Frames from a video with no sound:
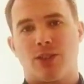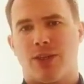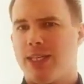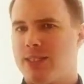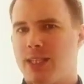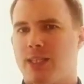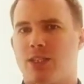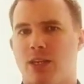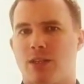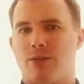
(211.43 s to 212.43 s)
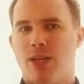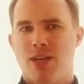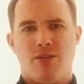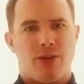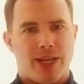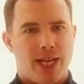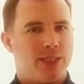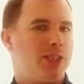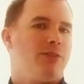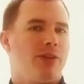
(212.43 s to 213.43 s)
So he's seen as kind of very
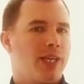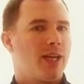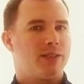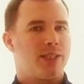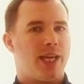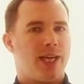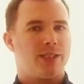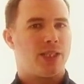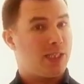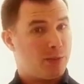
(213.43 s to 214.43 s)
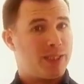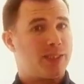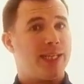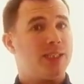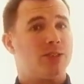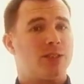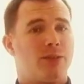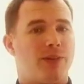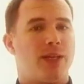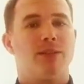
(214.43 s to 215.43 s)
edgy, very cutting edge, a little bit dangerous. And
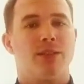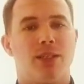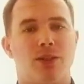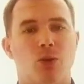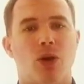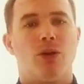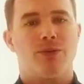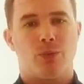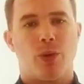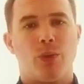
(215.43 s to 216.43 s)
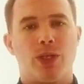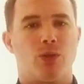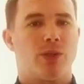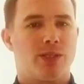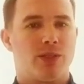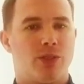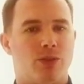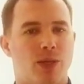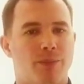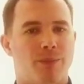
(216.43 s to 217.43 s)
in fact, you know, quite often when we're talking to